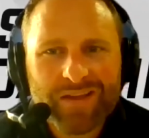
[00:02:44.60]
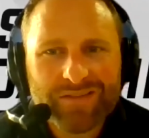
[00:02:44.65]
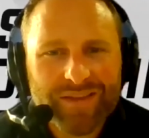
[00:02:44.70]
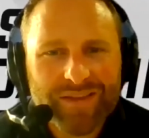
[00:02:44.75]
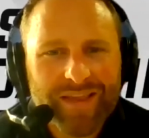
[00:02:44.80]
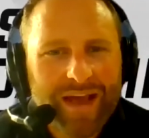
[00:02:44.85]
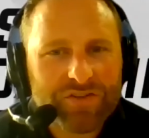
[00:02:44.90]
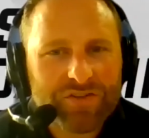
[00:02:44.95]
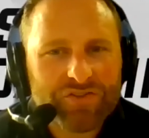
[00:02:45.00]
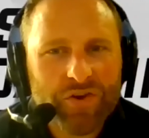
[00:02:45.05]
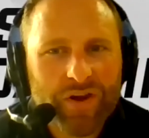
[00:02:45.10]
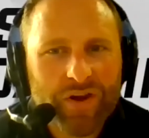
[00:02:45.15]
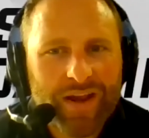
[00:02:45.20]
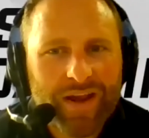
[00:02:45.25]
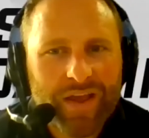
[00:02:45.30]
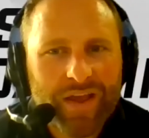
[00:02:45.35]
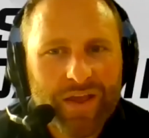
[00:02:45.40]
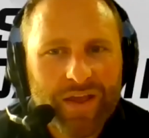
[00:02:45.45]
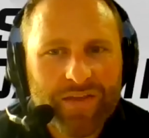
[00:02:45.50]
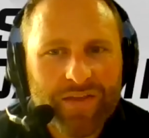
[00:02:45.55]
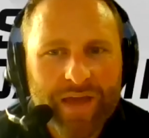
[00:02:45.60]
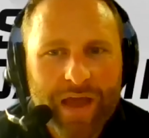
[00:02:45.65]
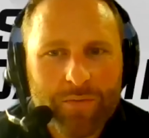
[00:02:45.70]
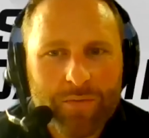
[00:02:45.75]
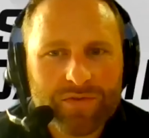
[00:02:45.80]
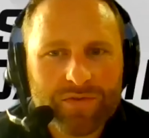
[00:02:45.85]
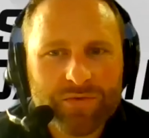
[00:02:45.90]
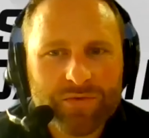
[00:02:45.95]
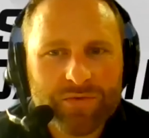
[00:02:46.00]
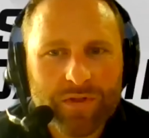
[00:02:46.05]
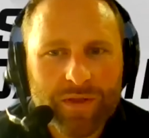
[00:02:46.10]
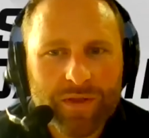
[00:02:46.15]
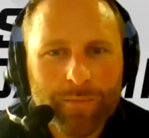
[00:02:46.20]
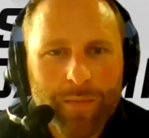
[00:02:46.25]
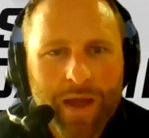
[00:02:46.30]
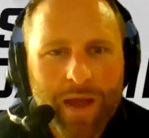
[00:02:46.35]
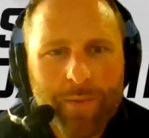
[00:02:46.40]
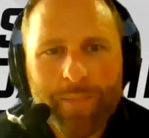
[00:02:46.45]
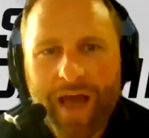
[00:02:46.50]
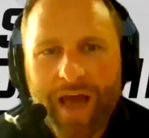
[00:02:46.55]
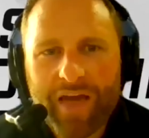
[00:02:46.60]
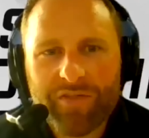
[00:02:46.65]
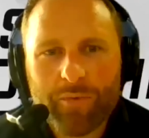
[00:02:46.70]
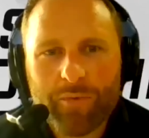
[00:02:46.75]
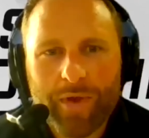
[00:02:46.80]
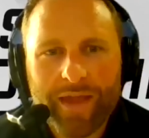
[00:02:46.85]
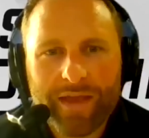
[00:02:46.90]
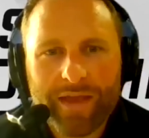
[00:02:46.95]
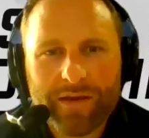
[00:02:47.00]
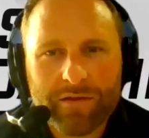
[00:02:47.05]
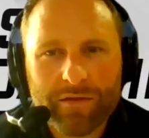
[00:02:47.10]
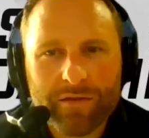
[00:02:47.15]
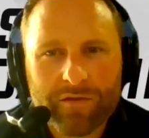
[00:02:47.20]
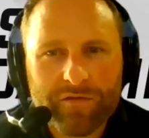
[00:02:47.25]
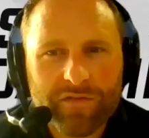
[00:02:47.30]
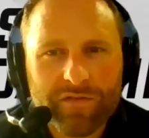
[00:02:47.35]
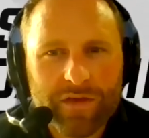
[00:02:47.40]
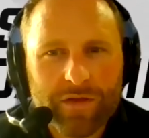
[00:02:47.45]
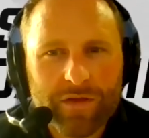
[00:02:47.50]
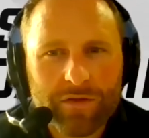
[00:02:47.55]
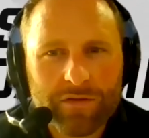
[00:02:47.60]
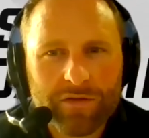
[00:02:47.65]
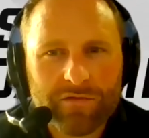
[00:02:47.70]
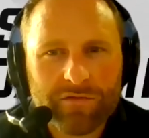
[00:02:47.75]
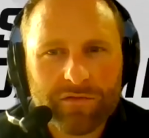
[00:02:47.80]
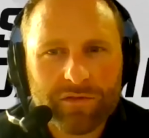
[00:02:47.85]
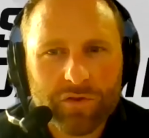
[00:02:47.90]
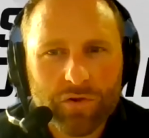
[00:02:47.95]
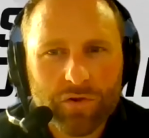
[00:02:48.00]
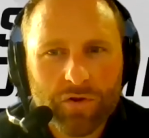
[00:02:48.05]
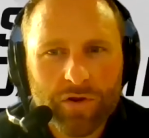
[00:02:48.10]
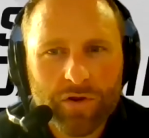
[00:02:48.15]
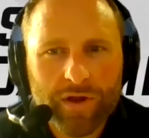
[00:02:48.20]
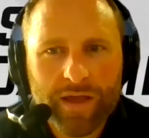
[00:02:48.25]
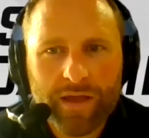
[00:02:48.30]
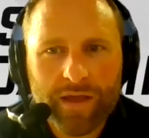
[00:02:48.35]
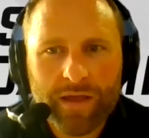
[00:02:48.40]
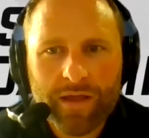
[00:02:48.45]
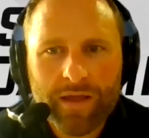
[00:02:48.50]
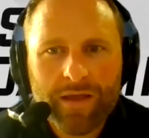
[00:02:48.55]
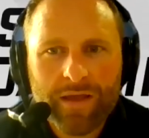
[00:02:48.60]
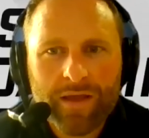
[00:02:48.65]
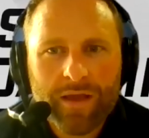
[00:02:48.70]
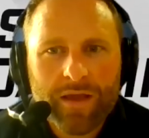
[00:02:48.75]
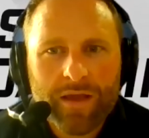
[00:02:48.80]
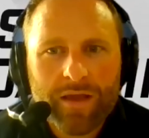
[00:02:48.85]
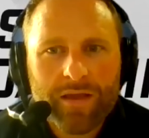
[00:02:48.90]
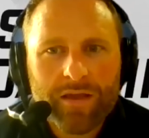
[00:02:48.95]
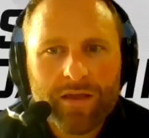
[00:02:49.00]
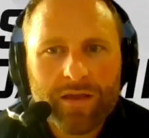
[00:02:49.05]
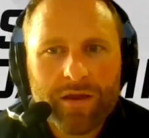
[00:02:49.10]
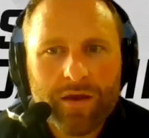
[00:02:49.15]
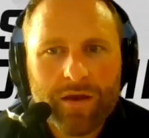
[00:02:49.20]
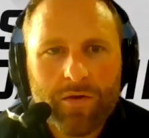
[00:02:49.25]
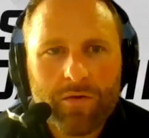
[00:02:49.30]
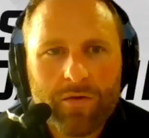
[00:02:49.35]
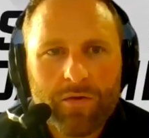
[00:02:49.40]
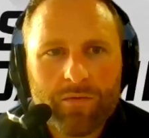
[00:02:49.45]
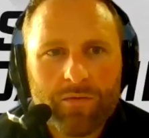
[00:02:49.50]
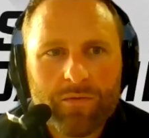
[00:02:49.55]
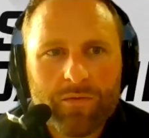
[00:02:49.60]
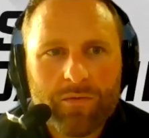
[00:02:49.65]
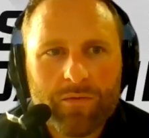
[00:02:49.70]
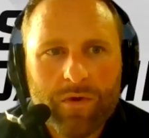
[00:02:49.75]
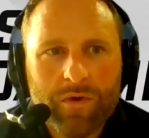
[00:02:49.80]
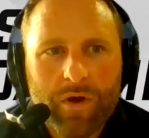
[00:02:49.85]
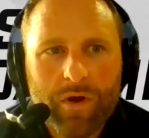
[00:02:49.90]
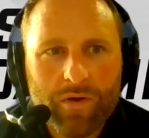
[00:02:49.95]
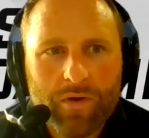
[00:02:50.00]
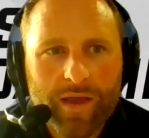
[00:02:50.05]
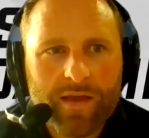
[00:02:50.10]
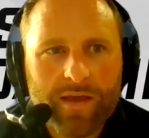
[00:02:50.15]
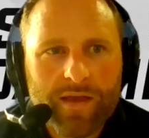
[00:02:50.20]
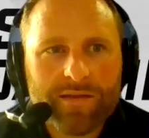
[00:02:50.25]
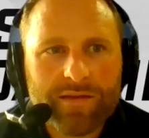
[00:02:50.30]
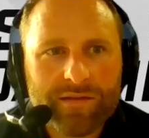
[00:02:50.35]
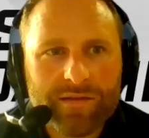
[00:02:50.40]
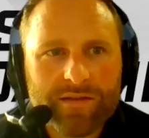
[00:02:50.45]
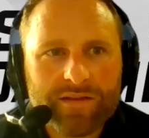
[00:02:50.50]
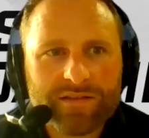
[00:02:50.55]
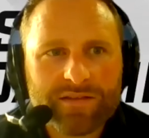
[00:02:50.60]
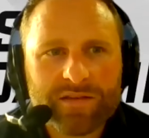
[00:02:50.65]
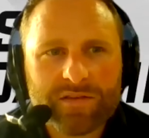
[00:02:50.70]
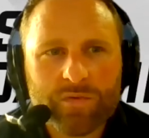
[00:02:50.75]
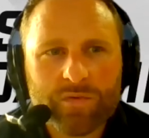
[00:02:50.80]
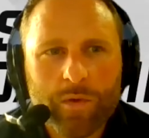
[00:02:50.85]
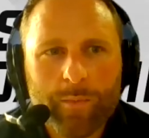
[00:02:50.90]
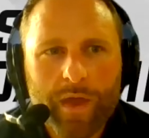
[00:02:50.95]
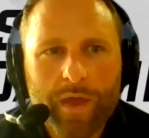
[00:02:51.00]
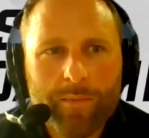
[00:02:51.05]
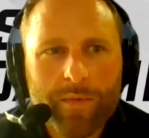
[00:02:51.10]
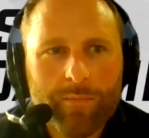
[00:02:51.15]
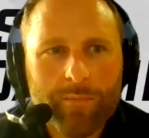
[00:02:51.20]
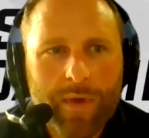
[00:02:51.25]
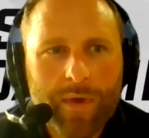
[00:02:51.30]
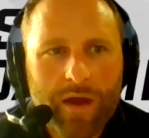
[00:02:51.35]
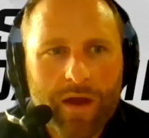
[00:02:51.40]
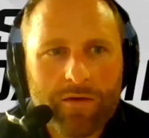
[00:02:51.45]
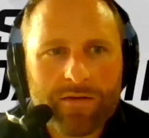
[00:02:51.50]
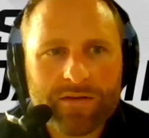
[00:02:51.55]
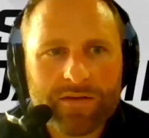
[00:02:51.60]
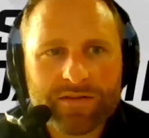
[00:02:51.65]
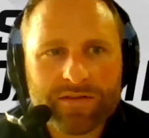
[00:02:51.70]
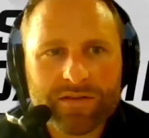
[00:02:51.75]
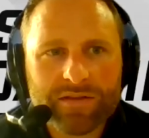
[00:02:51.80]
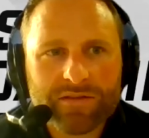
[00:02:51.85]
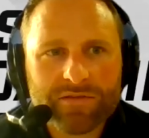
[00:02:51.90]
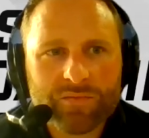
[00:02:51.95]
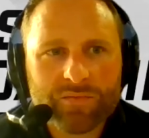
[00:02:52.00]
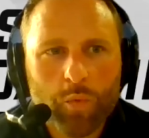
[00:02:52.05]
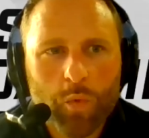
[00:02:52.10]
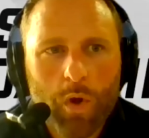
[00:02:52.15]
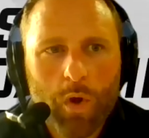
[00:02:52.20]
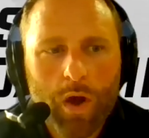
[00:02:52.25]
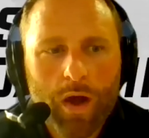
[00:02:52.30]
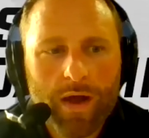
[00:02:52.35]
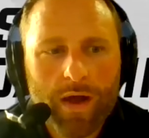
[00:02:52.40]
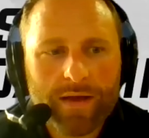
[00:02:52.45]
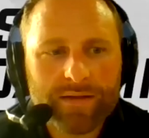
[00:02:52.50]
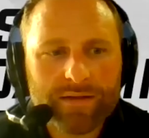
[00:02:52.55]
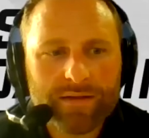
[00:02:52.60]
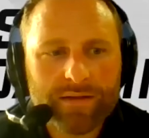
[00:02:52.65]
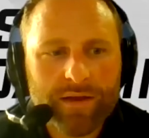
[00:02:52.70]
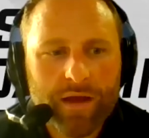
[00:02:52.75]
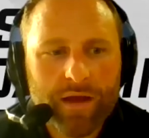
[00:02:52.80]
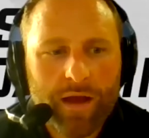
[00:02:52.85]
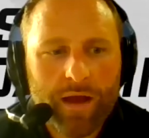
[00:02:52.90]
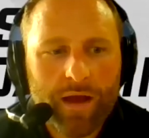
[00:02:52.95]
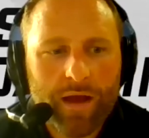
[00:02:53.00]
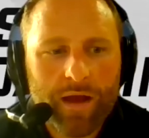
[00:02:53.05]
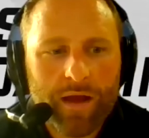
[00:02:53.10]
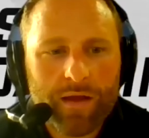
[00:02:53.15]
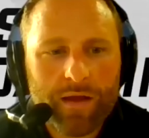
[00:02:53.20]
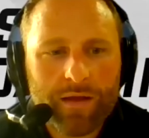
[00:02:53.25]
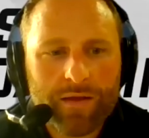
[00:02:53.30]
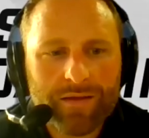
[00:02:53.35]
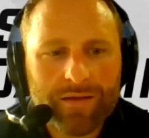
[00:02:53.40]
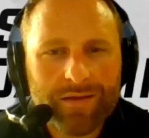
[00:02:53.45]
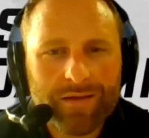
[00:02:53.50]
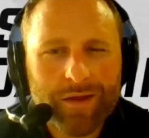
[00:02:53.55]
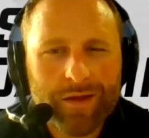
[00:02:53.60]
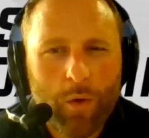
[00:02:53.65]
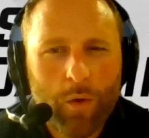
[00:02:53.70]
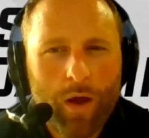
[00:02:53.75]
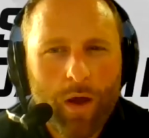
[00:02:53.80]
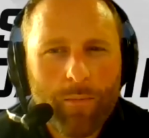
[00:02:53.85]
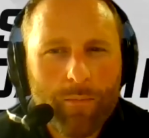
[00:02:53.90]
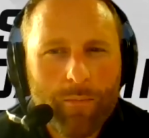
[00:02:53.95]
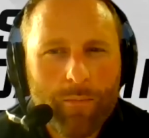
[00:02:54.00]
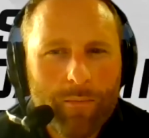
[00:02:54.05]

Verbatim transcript: to that training, and that was really my pathway into the field of learning. You know, okay, the, this is what made me better. This is what uh, you know.